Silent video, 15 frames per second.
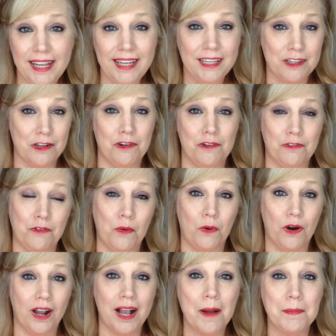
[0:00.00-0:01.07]
either
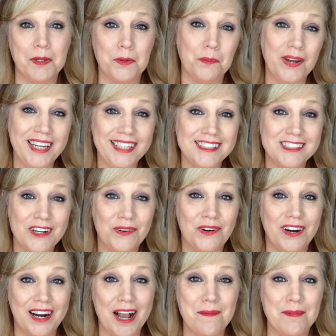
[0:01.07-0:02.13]
for a couple of weeks
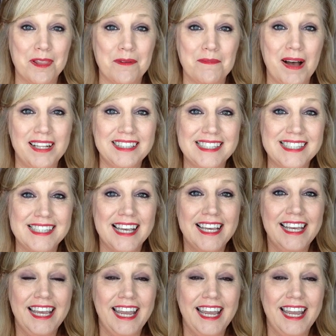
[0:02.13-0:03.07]
or a couple of months.